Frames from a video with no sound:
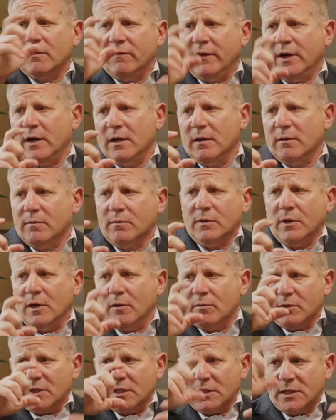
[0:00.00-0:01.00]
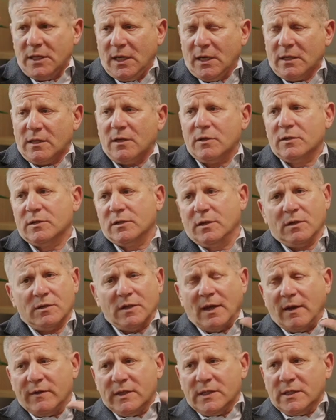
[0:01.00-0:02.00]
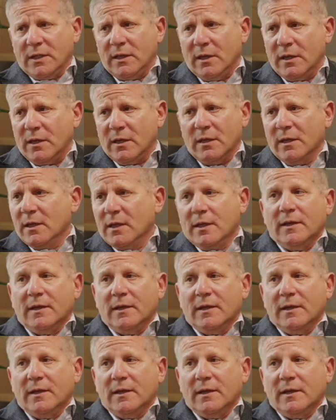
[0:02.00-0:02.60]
are very distinct. There's obviously the